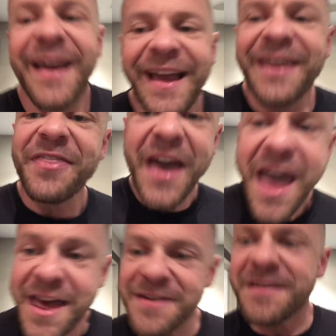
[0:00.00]
And
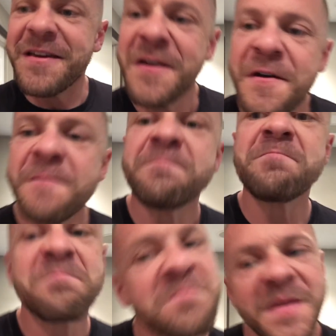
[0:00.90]
then
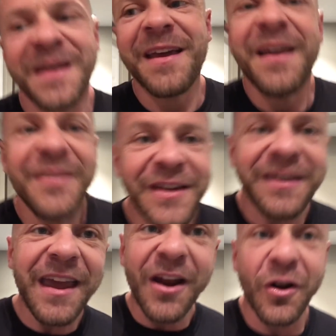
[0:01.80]
the
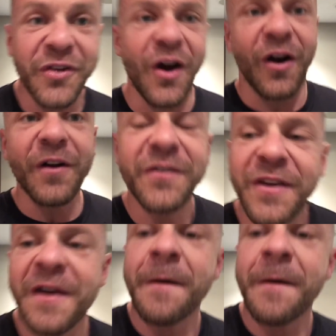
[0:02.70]
keto tards,